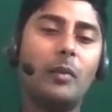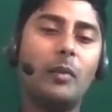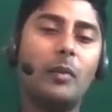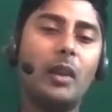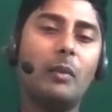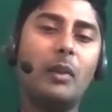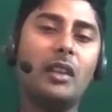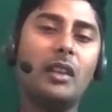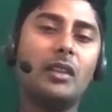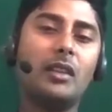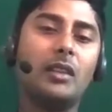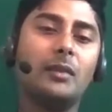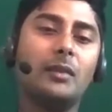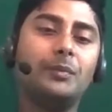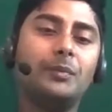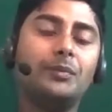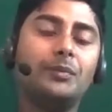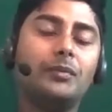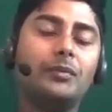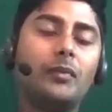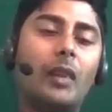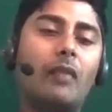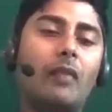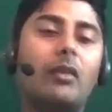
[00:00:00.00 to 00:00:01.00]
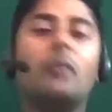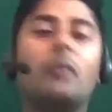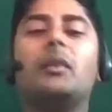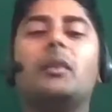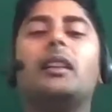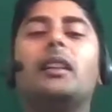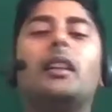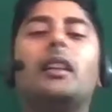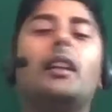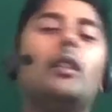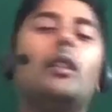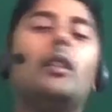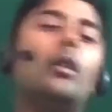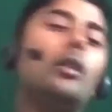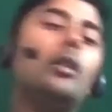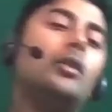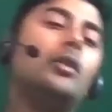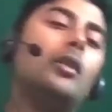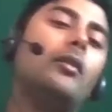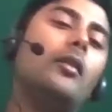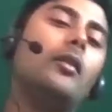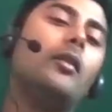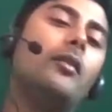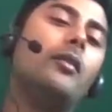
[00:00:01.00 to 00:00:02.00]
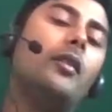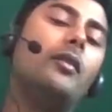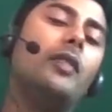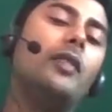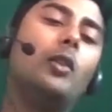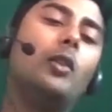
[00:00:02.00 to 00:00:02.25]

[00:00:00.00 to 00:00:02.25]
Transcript: image from the internet also for 50